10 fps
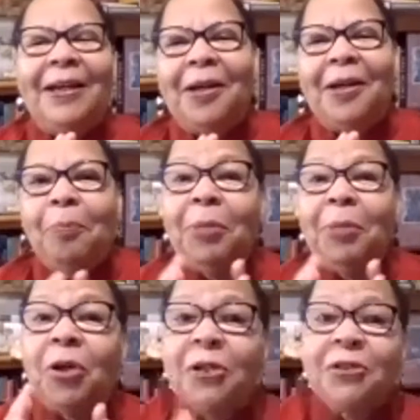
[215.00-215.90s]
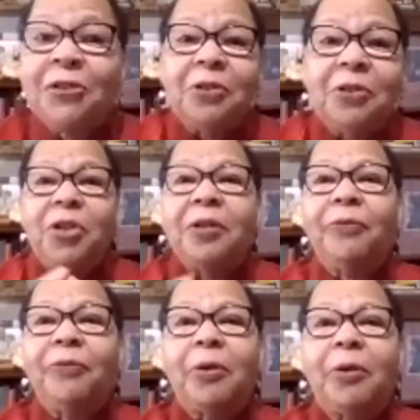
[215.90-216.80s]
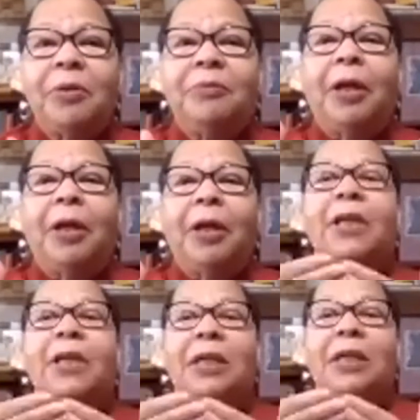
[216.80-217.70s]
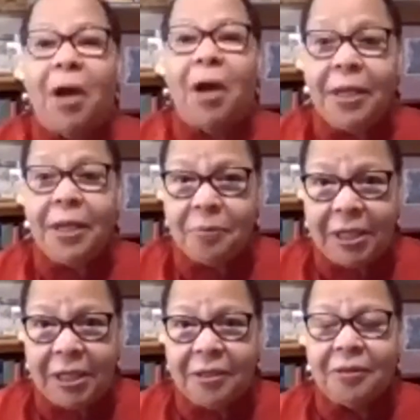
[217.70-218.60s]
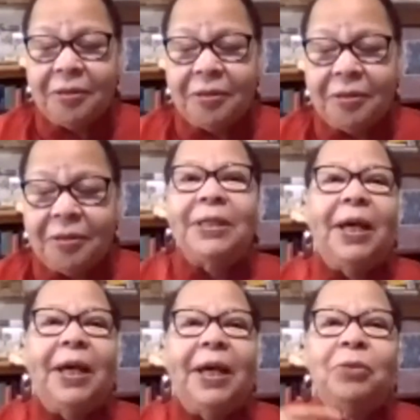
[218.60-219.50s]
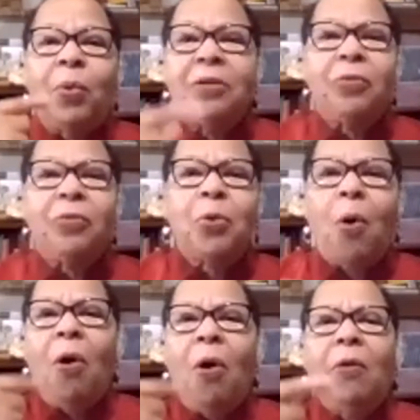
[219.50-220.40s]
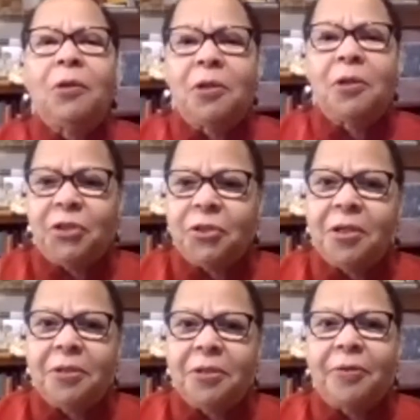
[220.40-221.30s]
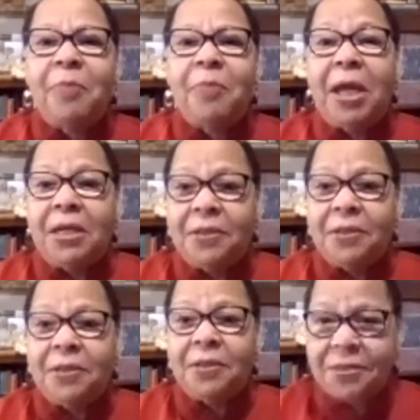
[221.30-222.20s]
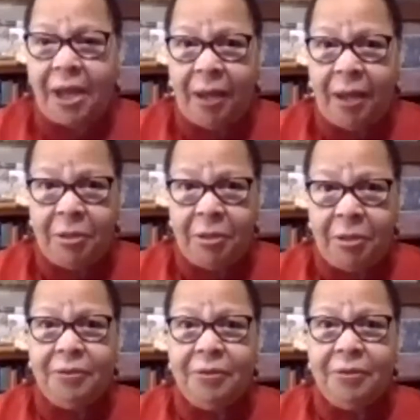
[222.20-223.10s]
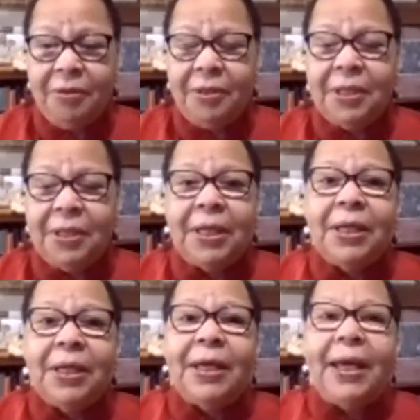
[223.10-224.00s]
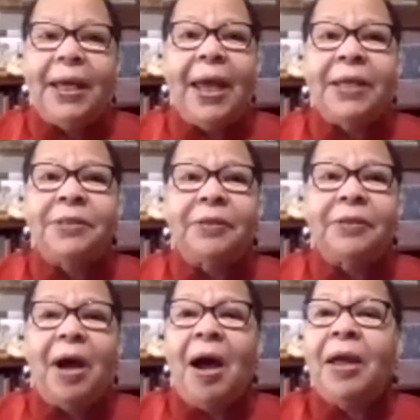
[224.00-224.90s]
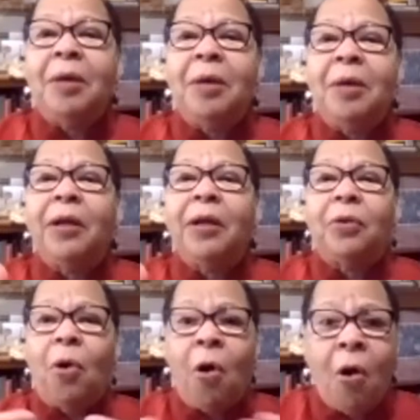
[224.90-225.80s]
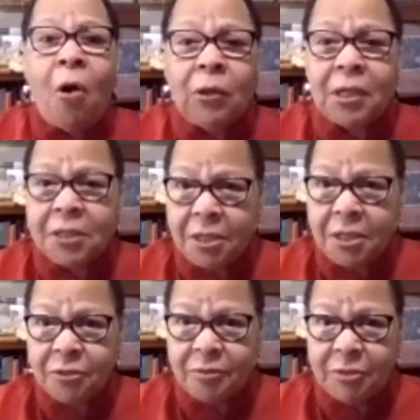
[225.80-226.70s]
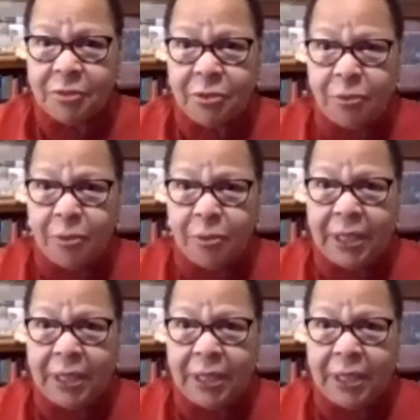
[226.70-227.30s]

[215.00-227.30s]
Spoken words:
Because Jennifer not only invited me and went through all the logistics of making this happen, and I am not at all accustomed to